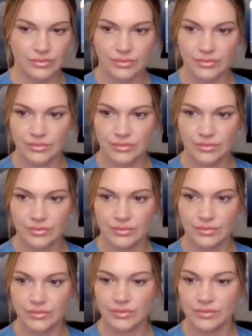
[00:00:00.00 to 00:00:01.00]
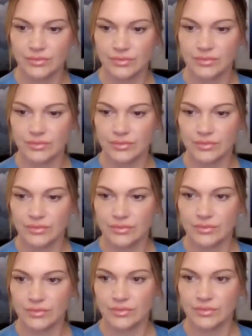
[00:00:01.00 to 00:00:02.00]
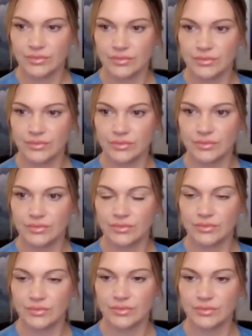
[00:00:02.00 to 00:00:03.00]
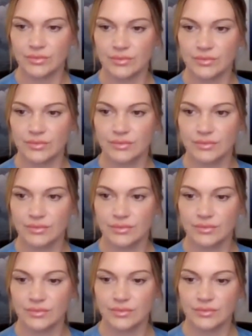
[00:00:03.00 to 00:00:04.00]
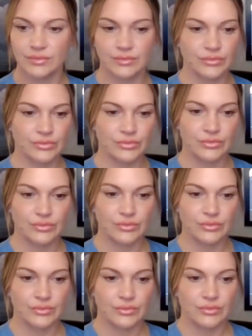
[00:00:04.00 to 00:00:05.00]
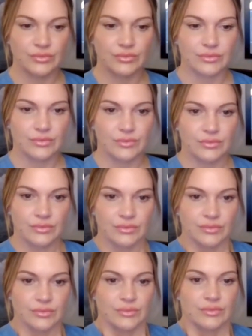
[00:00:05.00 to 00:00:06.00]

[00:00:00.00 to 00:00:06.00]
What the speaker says: No one is speaking in this clip.